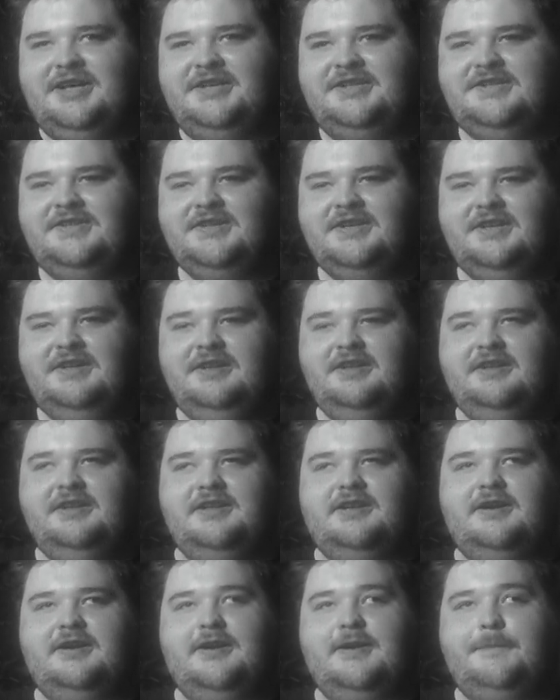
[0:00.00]
I guess.
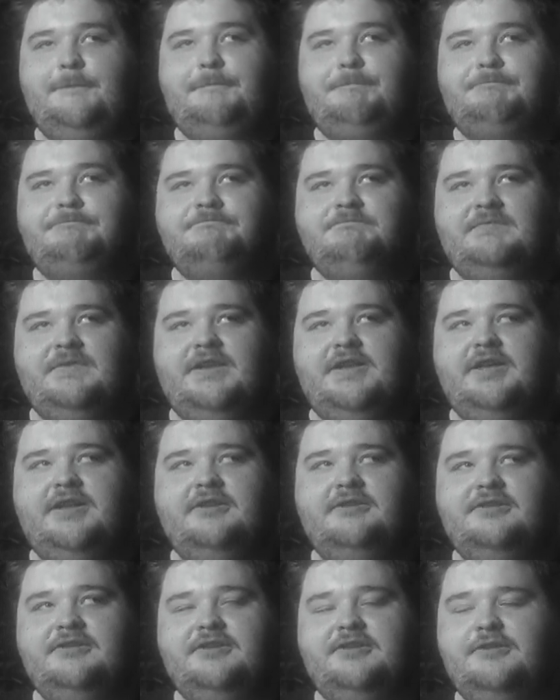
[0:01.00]
Um,
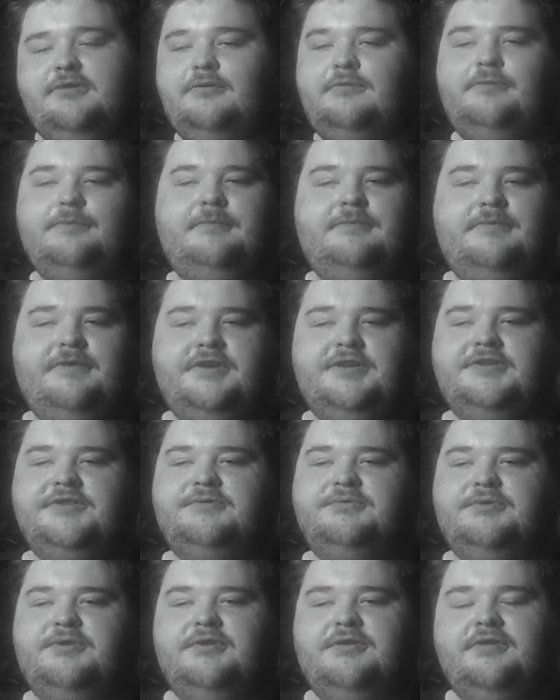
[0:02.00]
and you know
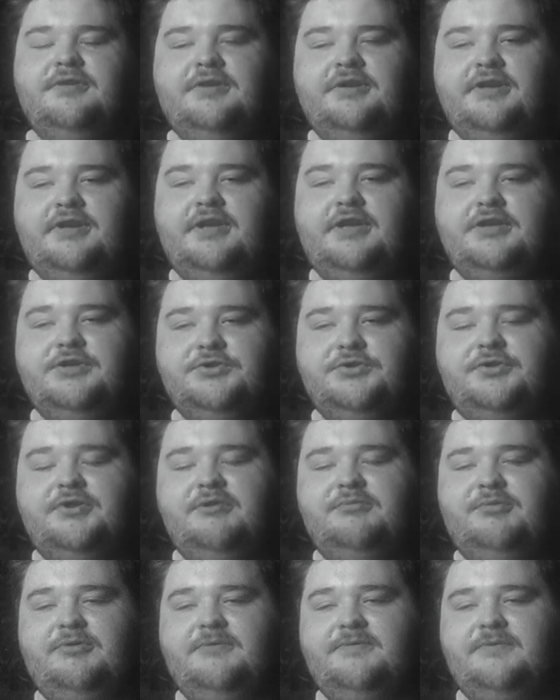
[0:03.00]
things were
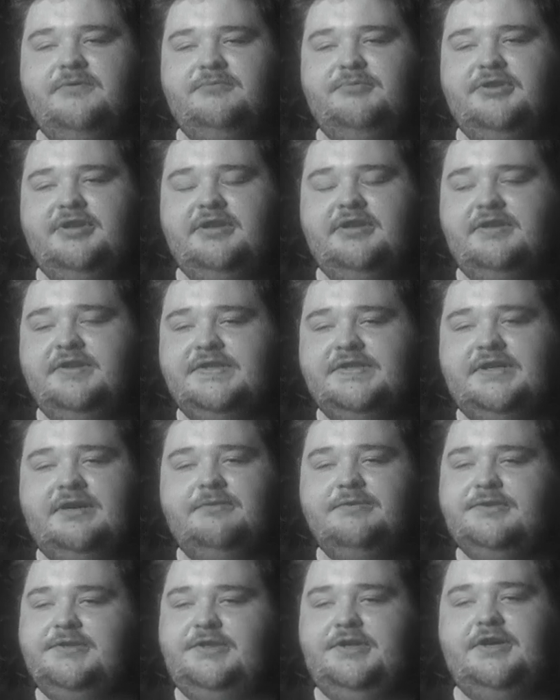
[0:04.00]
enjoyable for me because
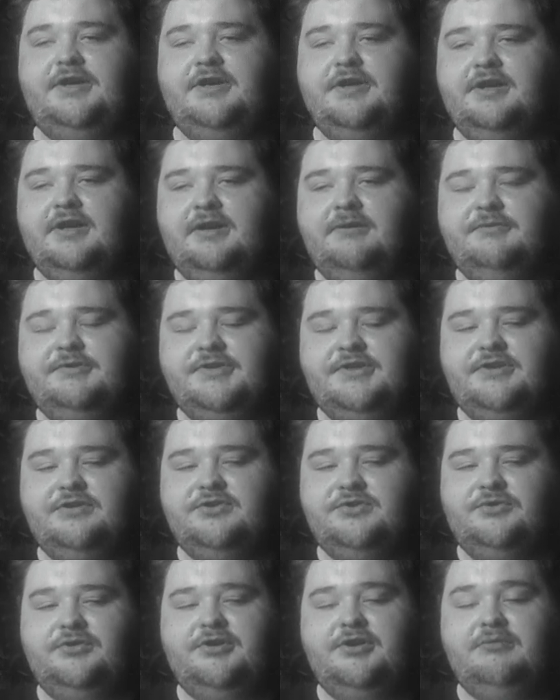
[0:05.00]
I was young. I was
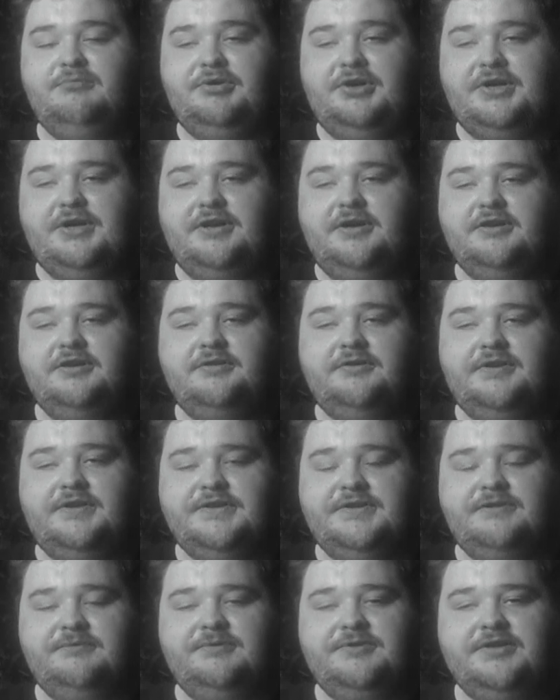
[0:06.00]
enjoying Bionicle
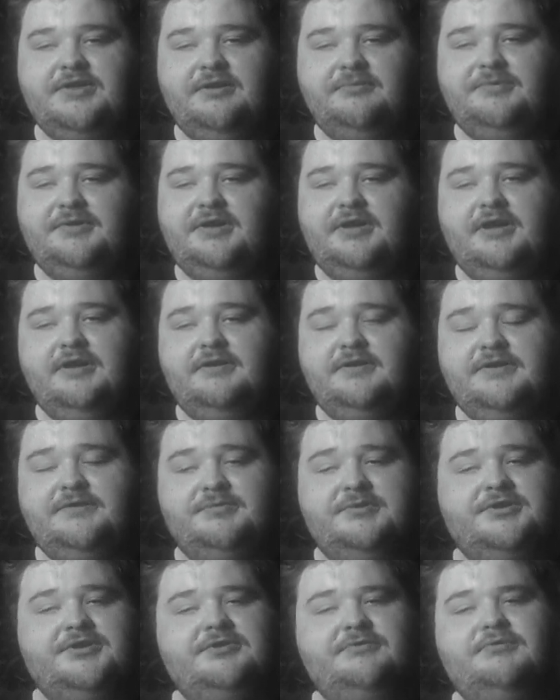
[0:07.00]
as it was coming out,
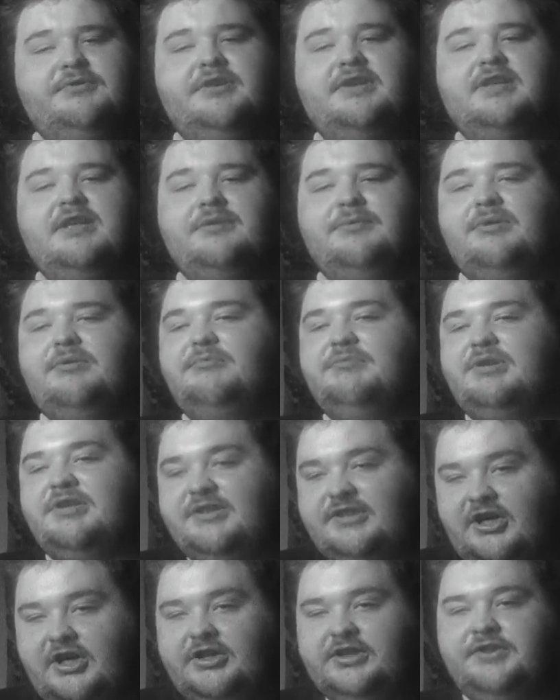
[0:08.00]
especially when it came out at
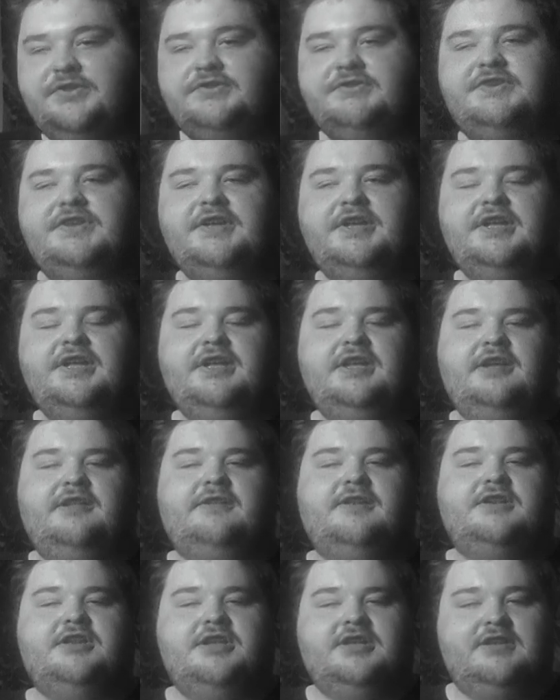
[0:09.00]
McDonald's,
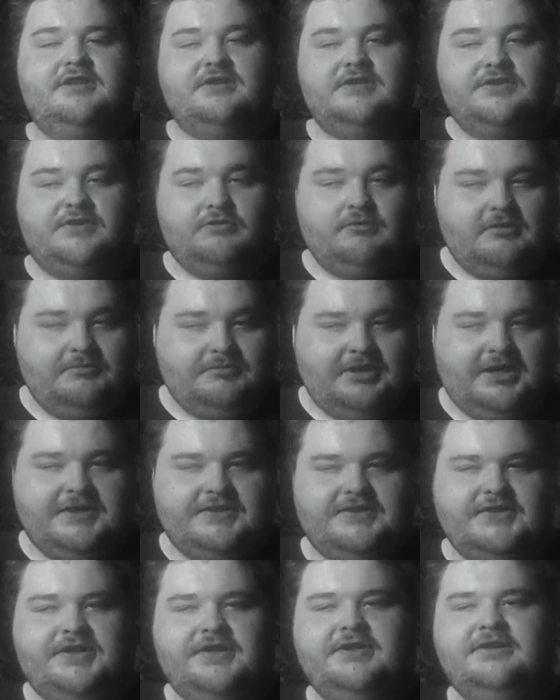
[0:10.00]
and then getting the Toa
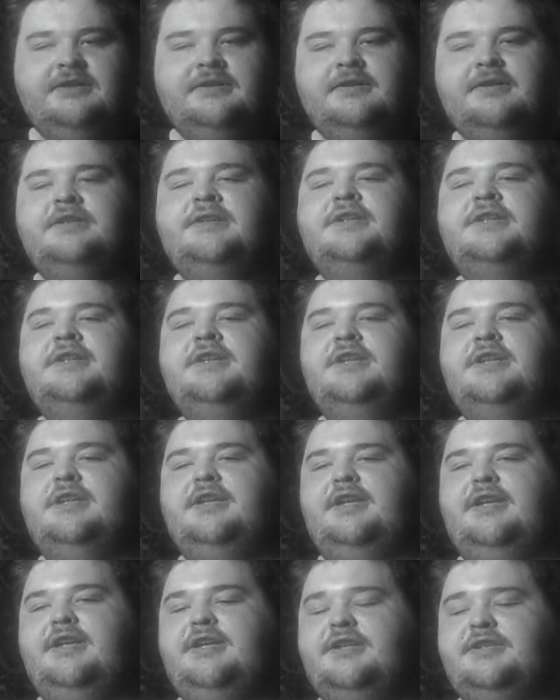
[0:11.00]
Mata,
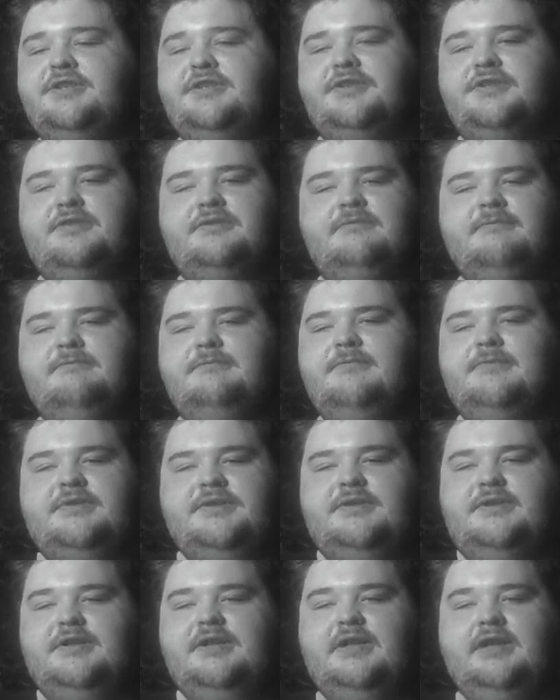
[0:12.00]
and just
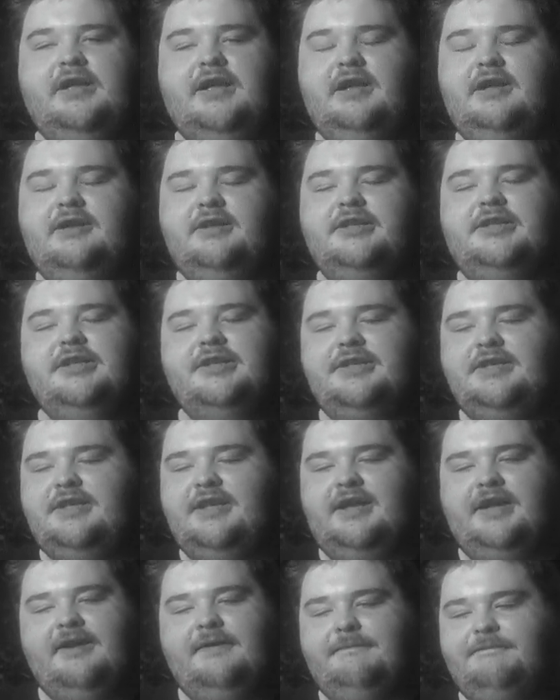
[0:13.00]
uh,
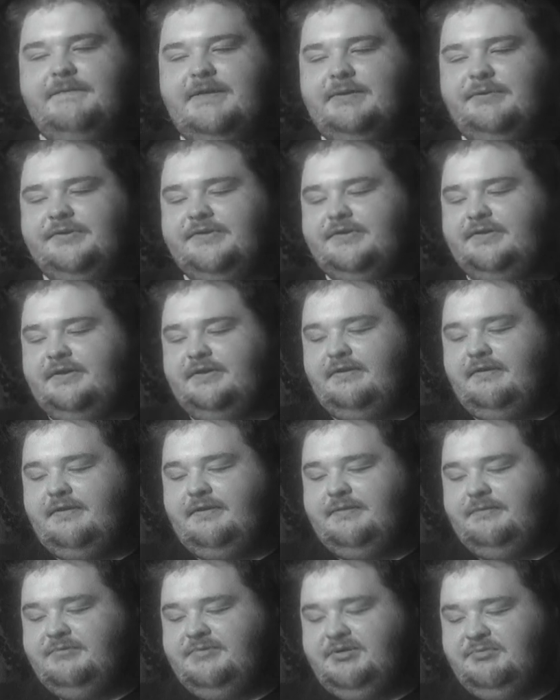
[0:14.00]
yeah, that was
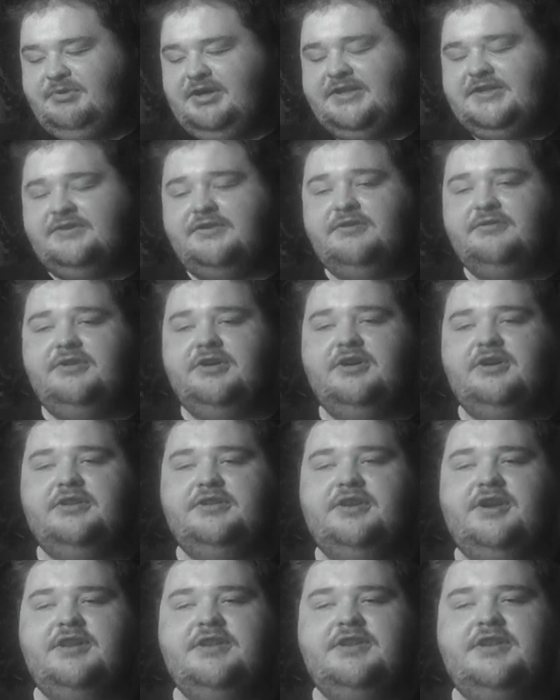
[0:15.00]
uh, the Mata Nui
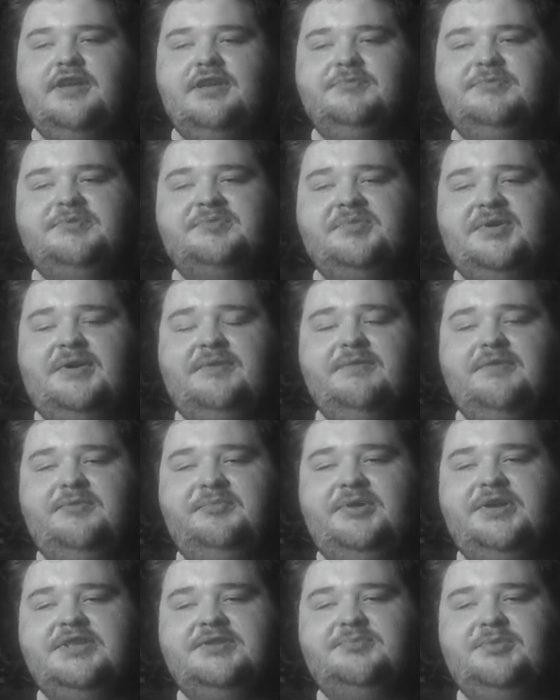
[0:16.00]
online game is probably the
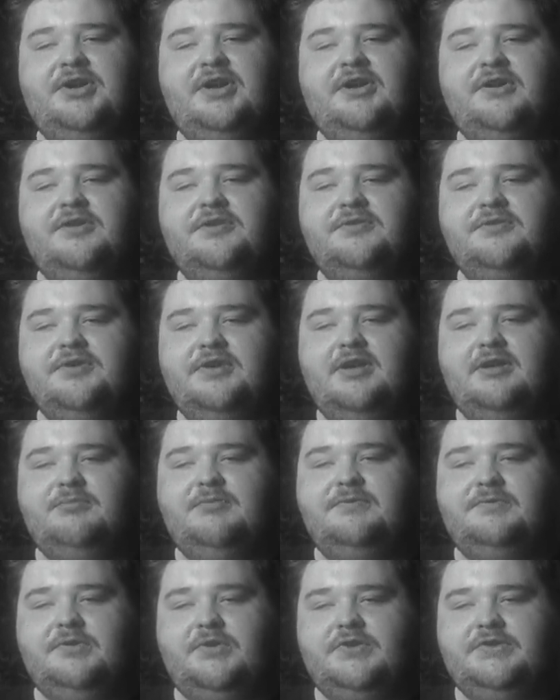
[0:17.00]
best Bionicle
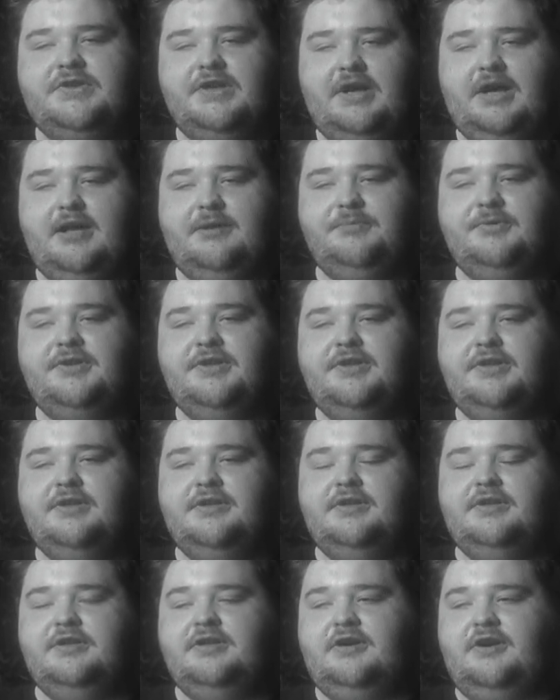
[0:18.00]
game of all time
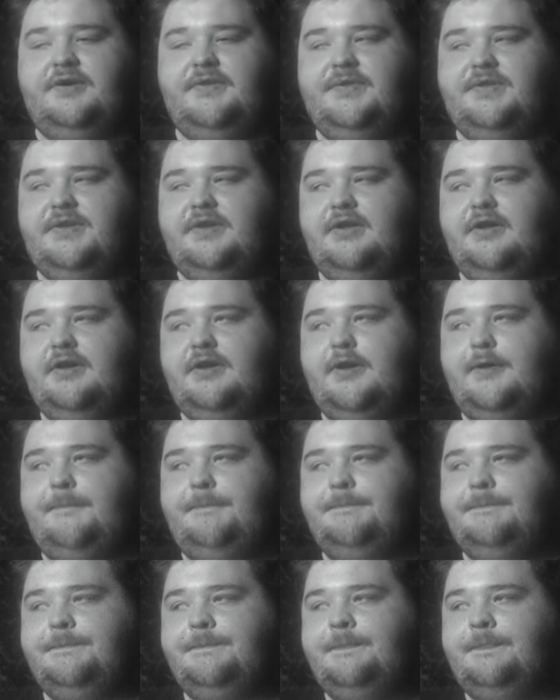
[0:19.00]
on the
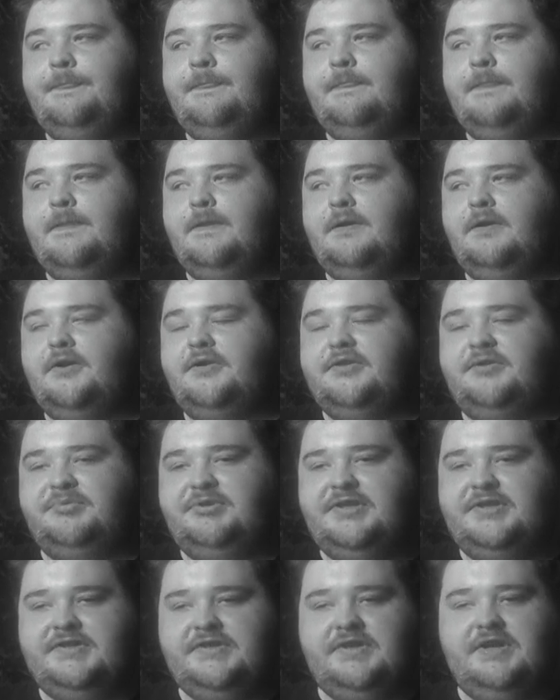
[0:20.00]
um, on the
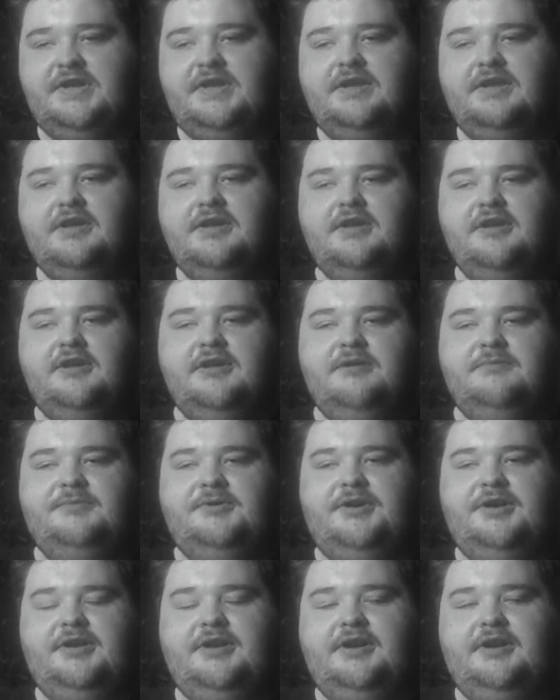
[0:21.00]
PC,
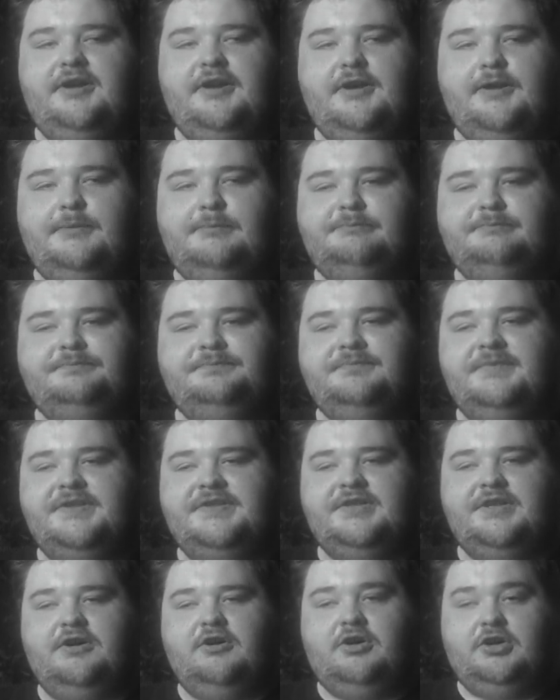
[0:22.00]
but uh,
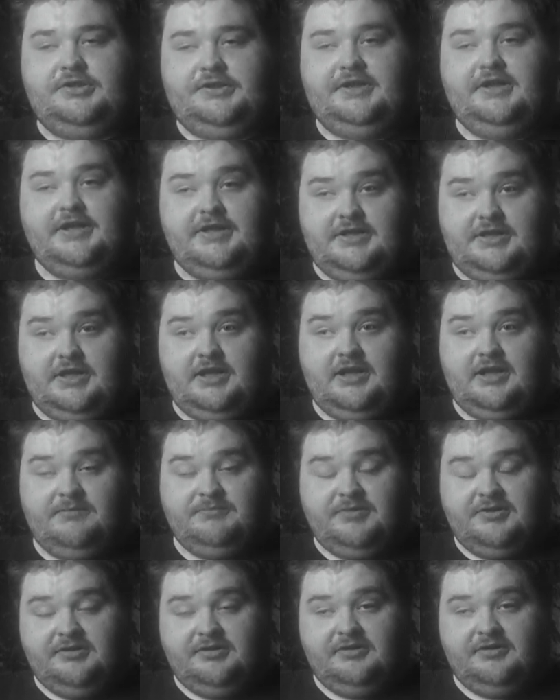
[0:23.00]
it's an online
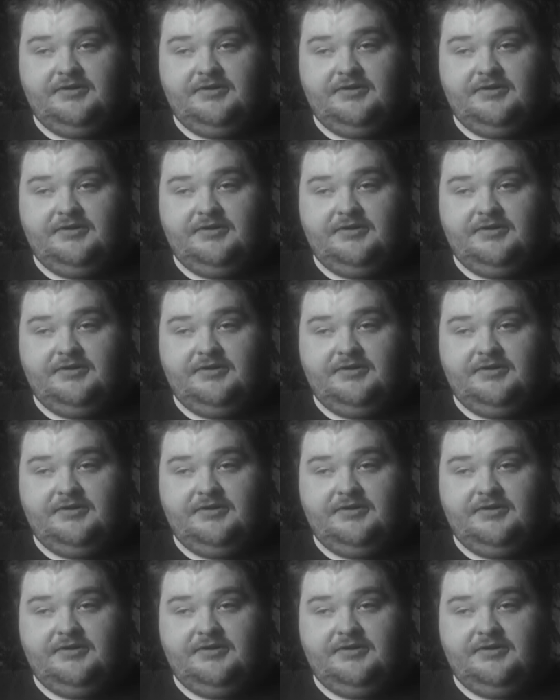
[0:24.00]
game.